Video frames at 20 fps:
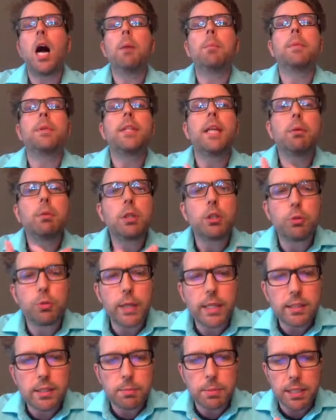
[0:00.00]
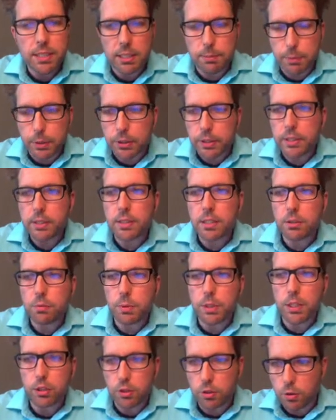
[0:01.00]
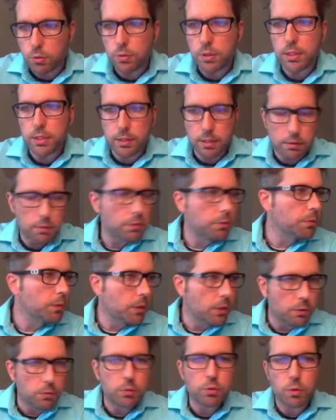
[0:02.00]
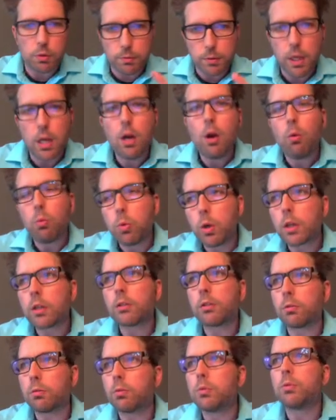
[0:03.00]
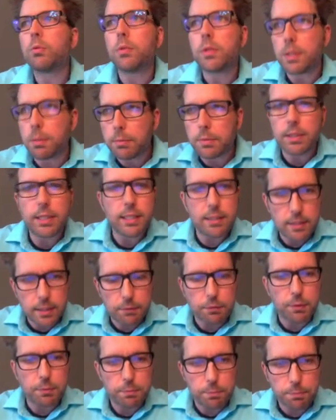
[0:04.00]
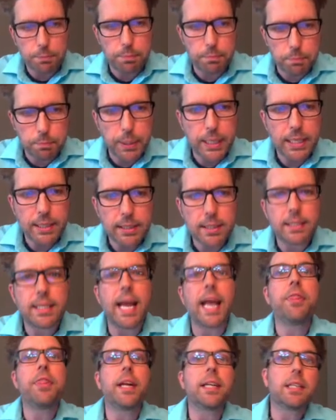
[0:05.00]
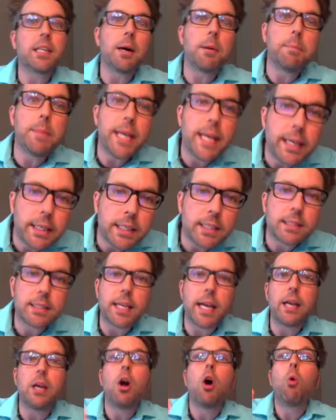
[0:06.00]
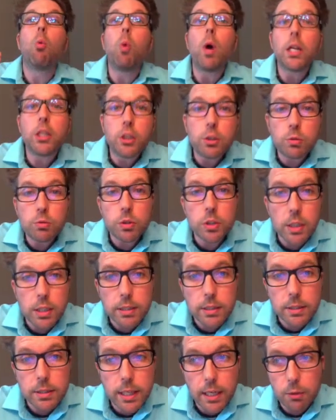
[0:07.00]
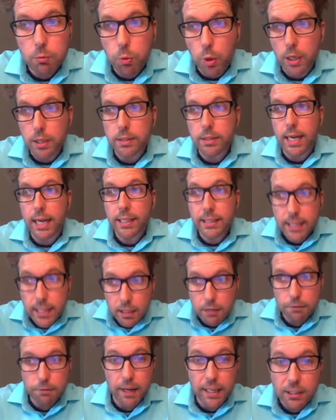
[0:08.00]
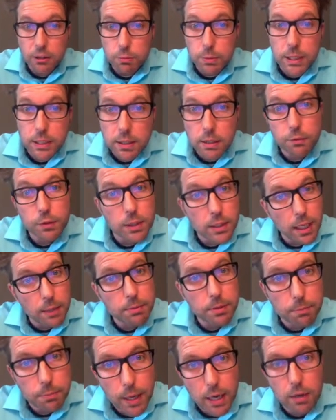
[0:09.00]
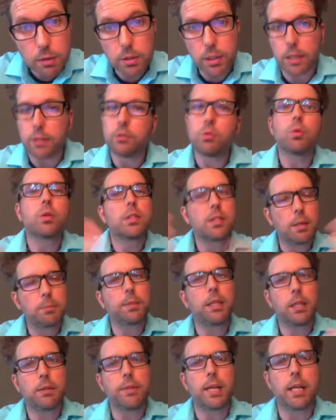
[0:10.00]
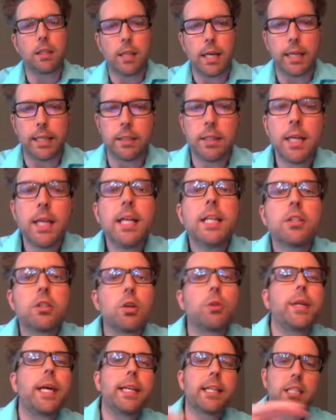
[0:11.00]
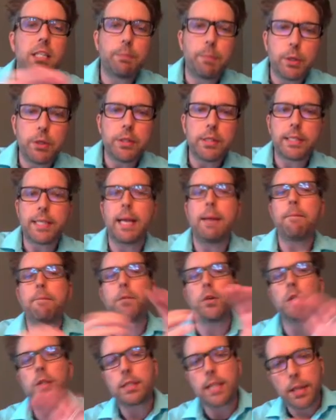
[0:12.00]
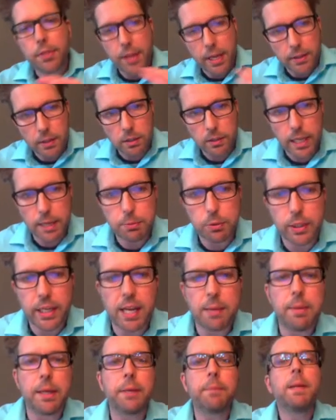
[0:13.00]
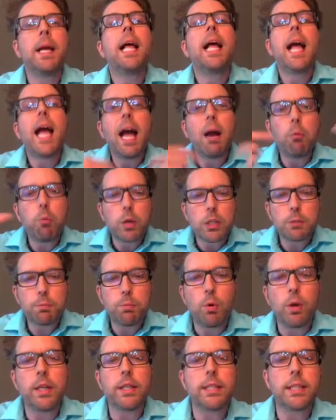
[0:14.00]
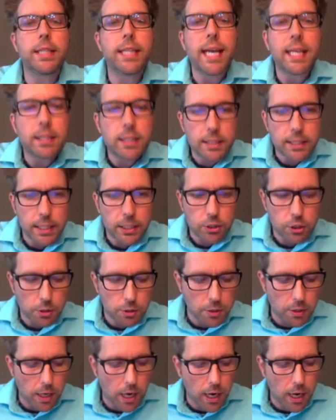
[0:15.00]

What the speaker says: they would create some experiences with the students to sort of work through some of these different pieces and then come in and say, what you just did was identify 3 different types of parallels or something of that line. So that experience came first, then the label came in. At which point, then the teacher